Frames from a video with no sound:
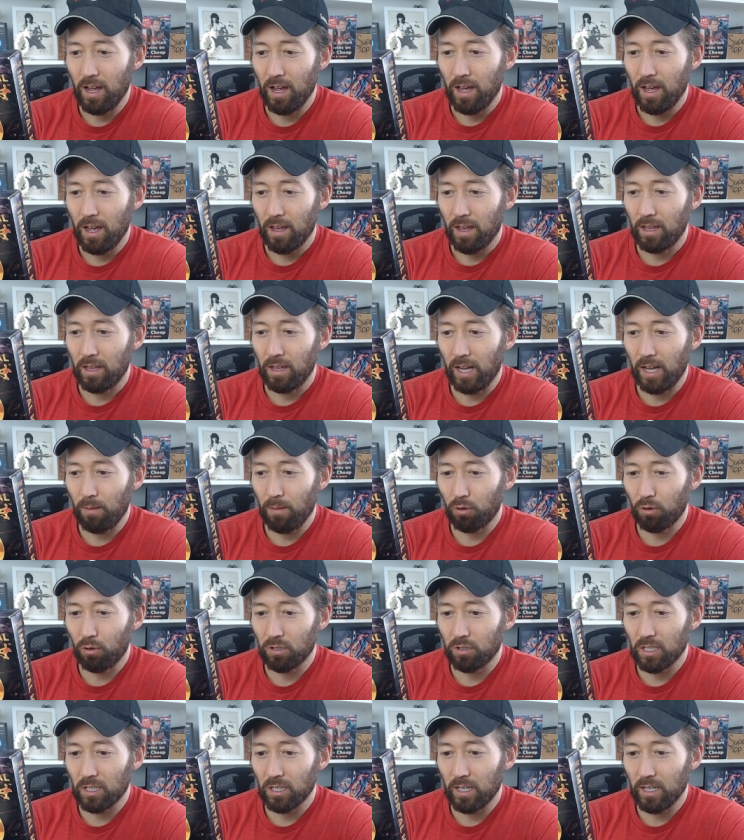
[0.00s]
The name
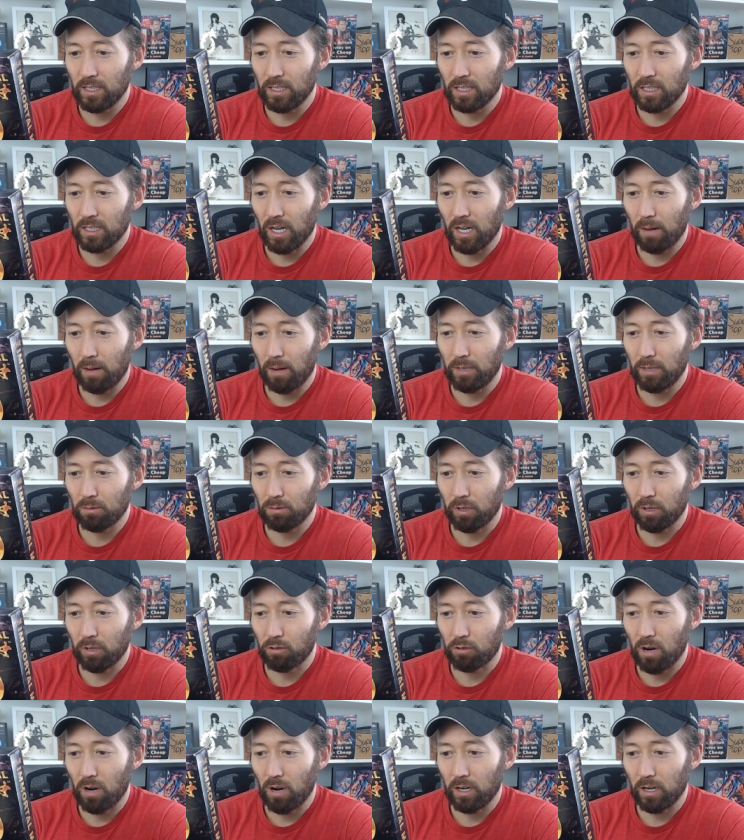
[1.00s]
Bruce Lee is synonymous with
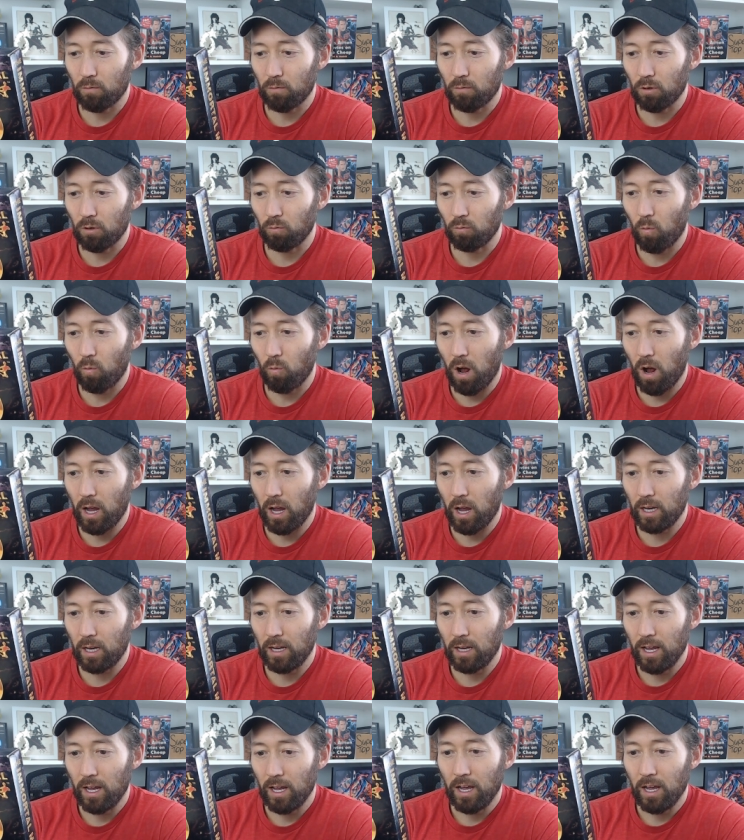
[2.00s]
karate
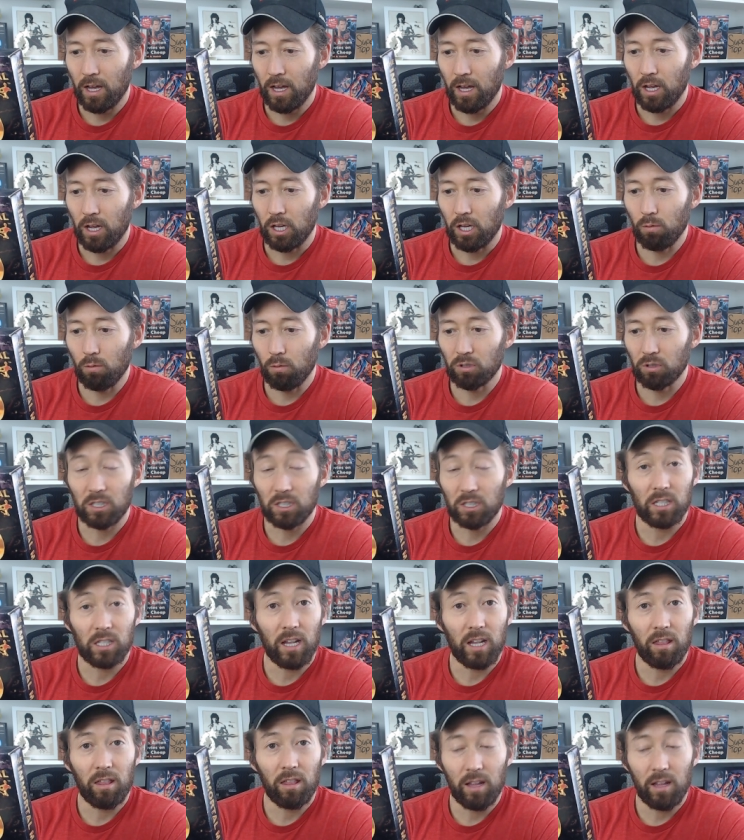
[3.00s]
worldwide. You will
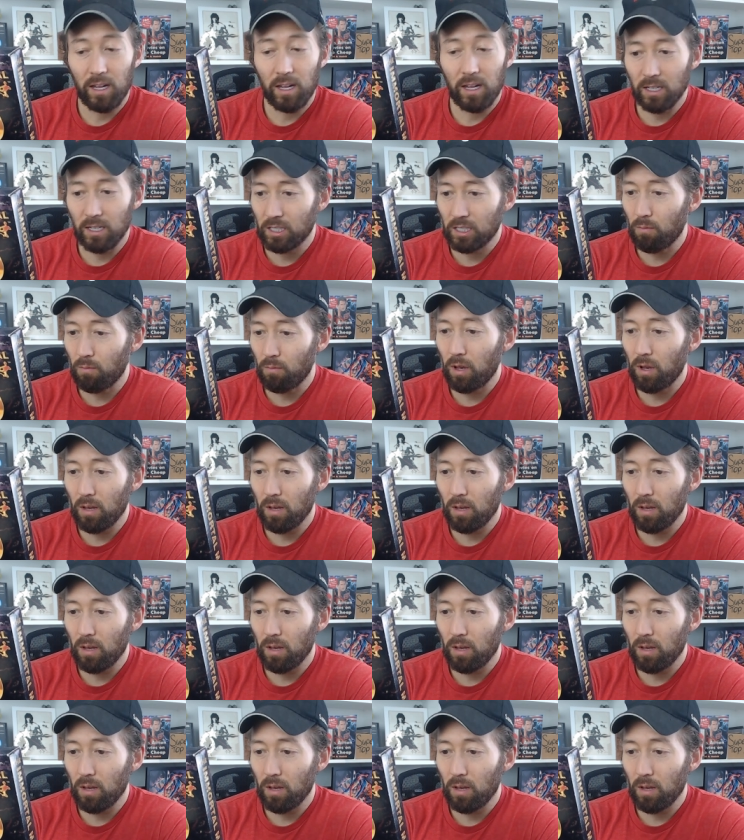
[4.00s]
see these and many